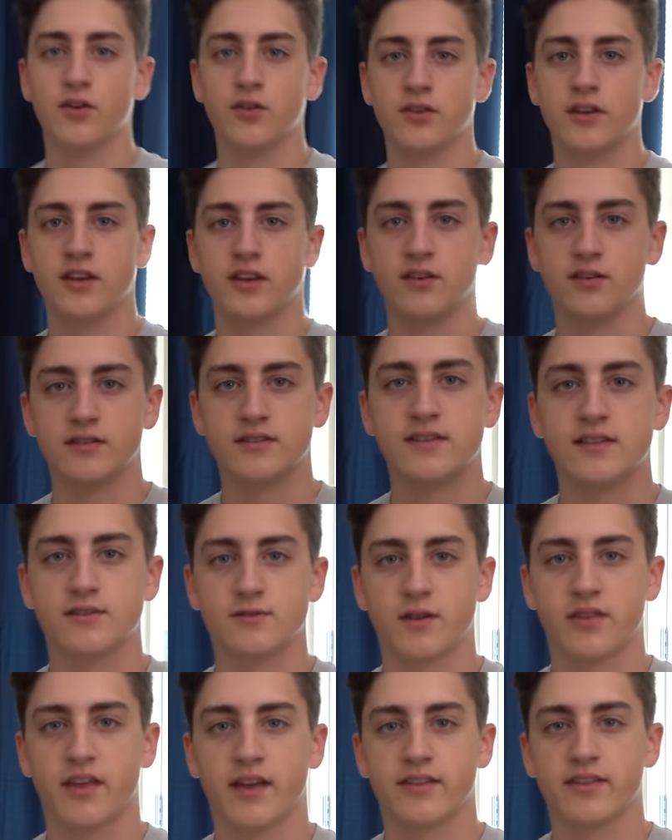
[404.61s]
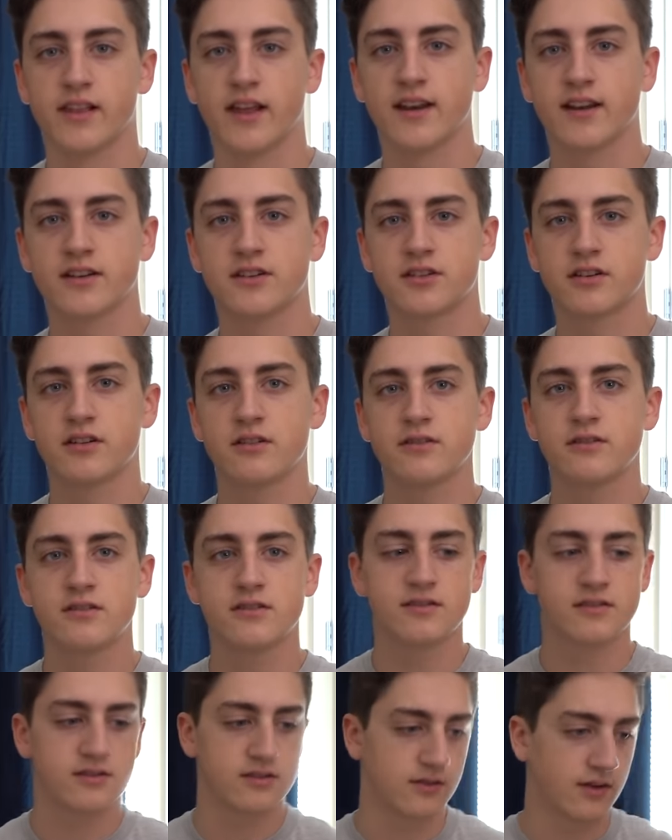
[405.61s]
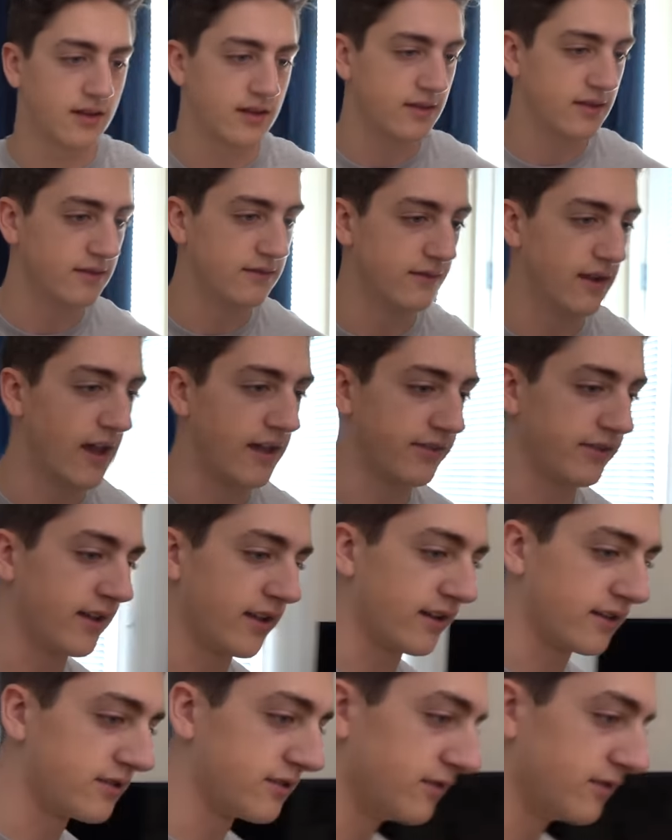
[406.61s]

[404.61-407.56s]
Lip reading: only use these with athletic shoes, so I need athletic